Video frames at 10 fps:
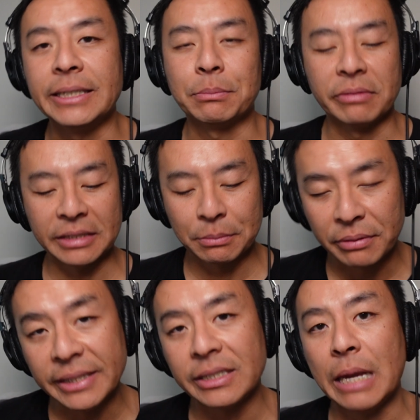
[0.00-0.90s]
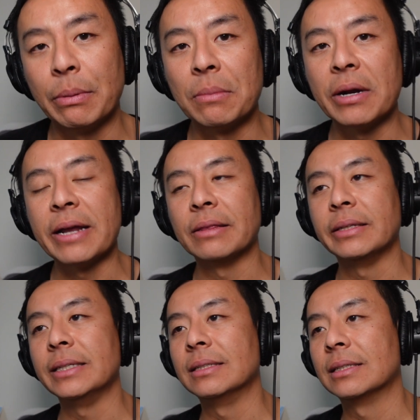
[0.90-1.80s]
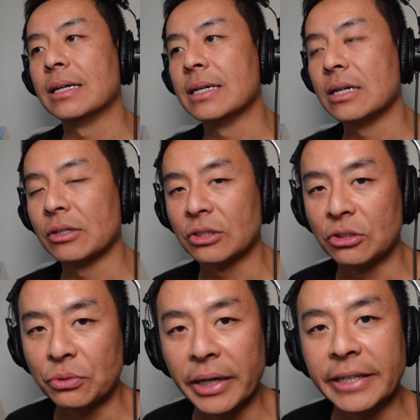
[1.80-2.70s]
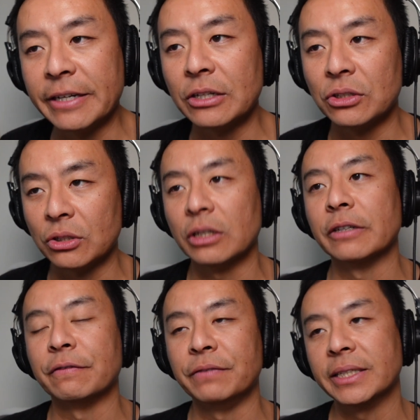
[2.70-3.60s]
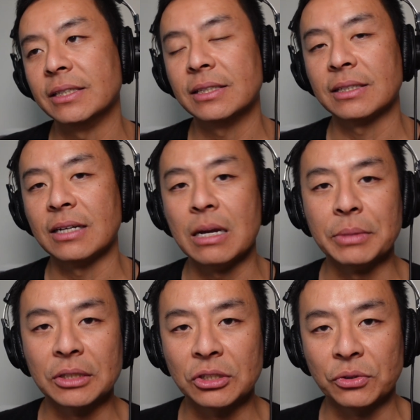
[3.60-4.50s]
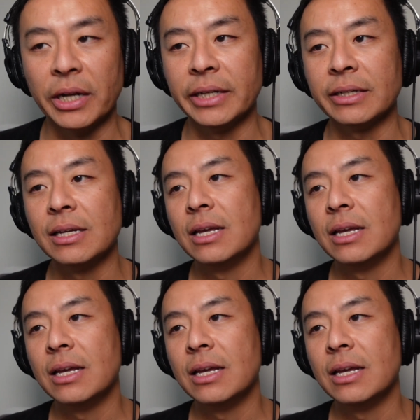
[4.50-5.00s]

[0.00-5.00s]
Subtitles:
keep in mind these are Australian dollar figures. I'm in Australia.